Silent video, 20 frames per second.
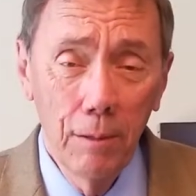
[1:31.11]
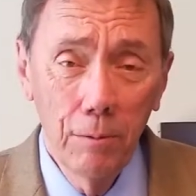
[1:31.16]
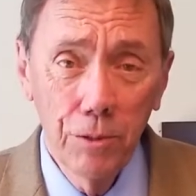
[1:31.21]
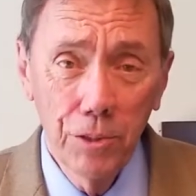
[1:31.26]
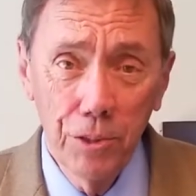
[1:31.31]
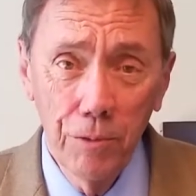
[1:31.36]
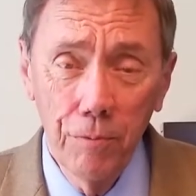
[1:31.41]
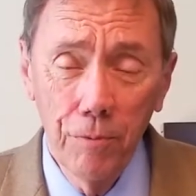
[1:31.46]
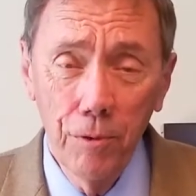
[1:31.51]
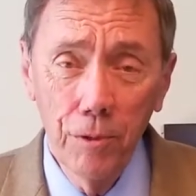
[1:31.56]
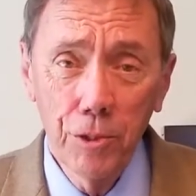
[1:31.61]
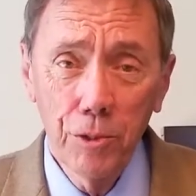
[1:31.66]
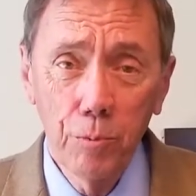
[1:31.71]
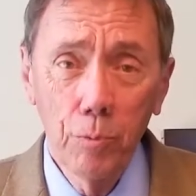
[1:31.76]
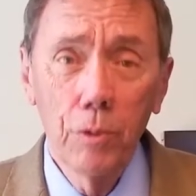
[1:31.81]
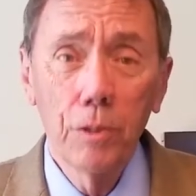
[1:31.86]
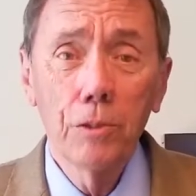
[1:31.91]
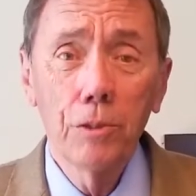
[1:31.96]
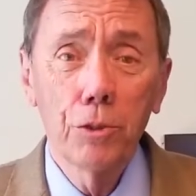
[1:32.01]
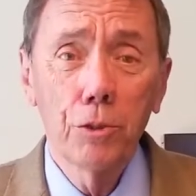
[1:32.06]
I was the first
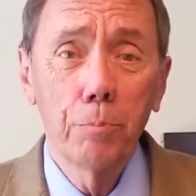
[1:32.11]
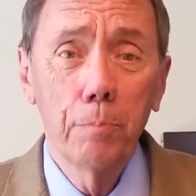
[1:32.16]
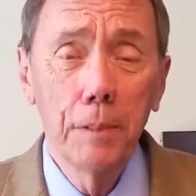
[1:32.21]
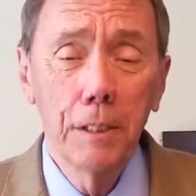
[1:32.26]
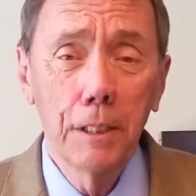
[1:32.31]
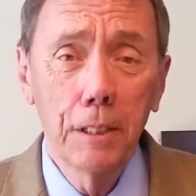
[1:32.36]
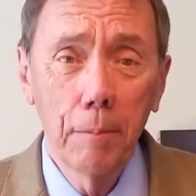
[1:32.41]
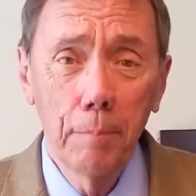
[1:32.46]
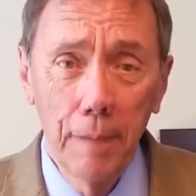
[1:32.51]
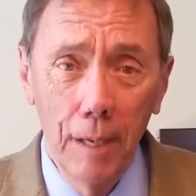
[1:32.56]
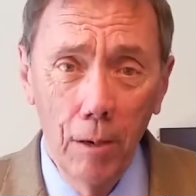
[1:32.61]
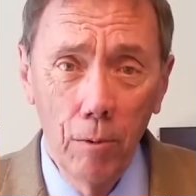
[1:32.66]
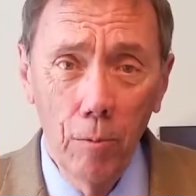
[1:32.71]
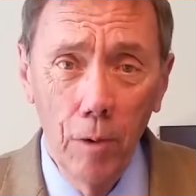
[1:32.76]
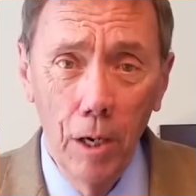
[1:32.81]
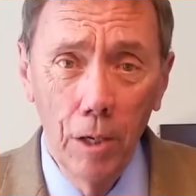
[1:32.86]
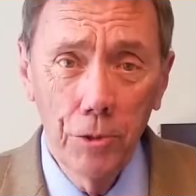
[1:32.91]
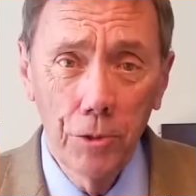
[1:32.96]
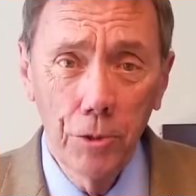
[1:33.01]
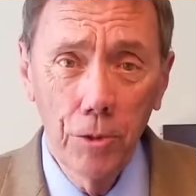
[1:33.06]
one to speak about
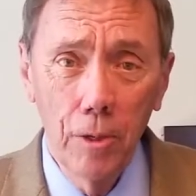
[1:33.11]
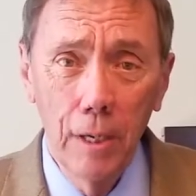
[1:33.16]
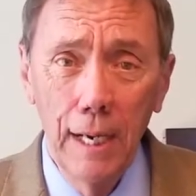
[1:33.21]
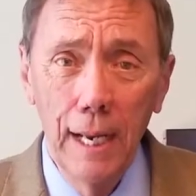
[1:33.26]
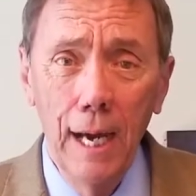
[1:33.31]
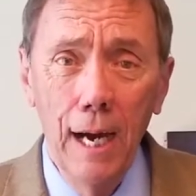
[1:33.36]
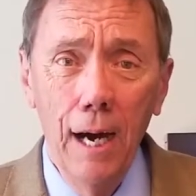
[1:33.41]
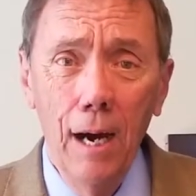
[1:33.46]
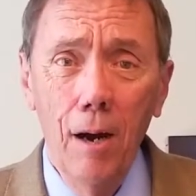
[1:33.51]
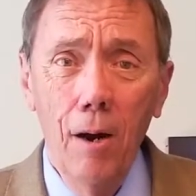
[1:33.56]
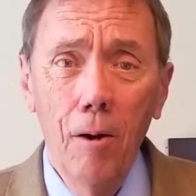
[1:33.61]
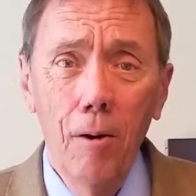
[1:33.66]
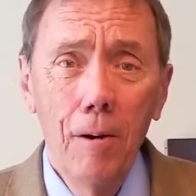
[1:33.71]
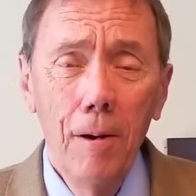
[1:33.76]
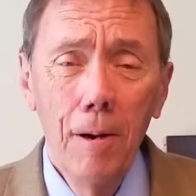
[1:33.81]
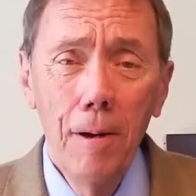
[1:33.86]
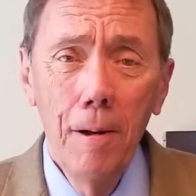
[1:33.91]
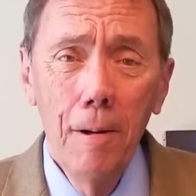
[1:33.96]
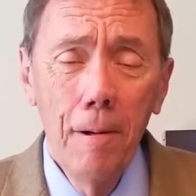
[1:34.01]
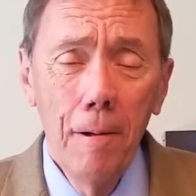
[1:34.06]
Roger and how